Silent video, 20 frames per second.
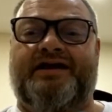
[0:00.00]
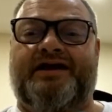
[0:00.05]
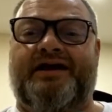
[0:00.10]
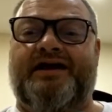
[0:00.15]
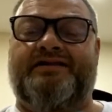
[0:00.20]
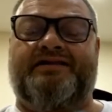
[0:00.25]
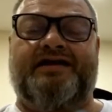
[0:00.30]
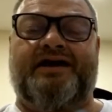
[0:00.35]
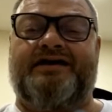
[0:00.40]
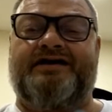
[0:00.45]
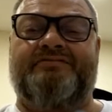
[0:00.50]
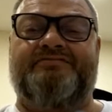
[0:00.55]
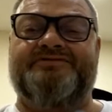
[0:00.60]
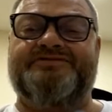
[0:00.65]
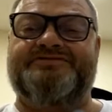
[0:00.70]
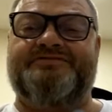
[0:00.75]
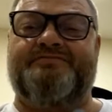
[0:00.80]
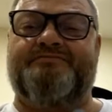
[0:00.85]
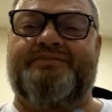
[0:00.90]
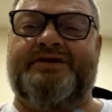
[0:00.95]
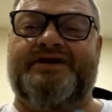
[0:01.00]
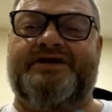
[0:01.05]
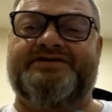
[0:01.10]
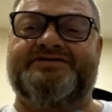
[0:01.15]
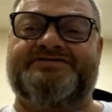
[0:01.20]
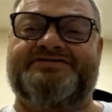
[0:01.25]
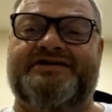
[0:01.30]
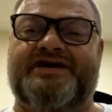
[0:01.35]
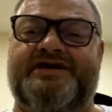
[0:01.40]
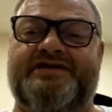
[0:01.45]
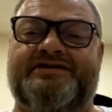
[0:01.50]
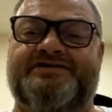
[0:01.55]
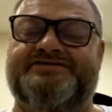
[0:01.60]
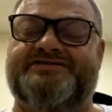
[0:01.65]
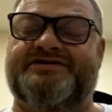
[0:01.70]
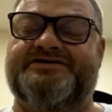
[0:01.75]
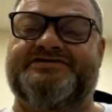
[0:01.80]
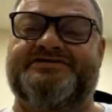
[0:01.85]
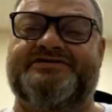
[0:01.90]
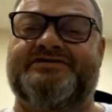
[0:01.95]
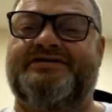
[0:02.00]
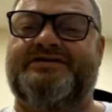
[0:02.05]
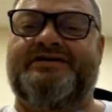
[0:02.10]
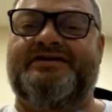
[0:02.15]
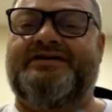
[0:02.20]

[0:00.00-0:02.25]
I thought it was the biggest thing since.